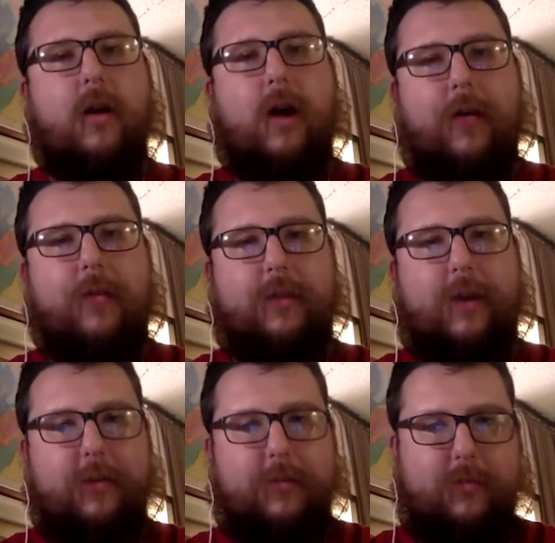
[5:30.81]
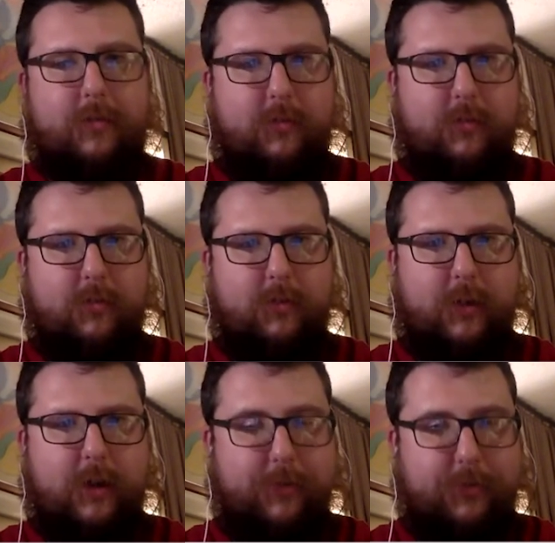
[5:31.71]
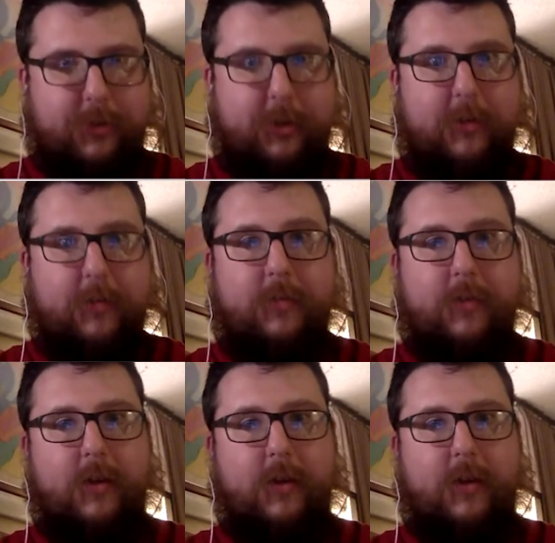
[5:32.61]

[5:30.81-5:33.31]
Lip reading: obviously as bit of a show.